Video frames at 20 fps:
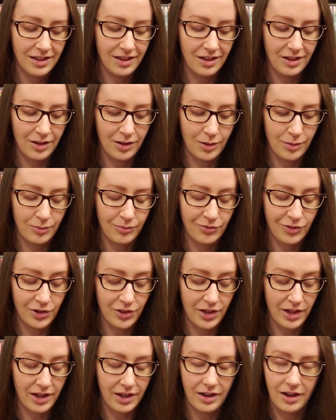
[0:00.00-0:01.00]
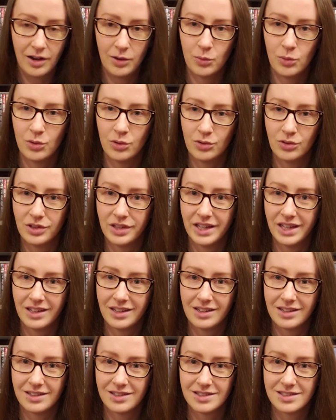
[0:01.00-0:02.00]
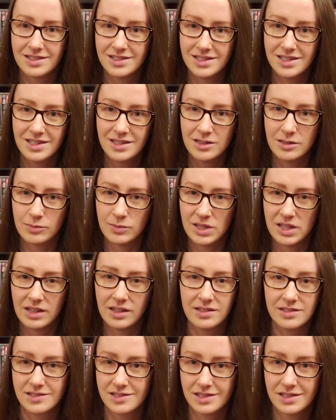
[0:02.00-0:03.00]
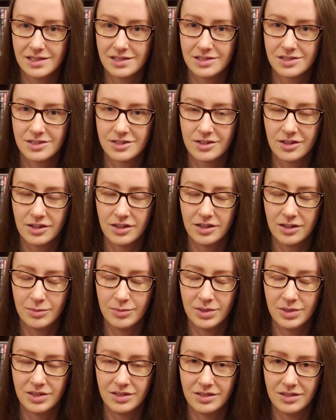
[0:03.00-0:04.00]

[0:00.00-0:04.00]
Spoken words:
for that. I will link to him. He has an Instagram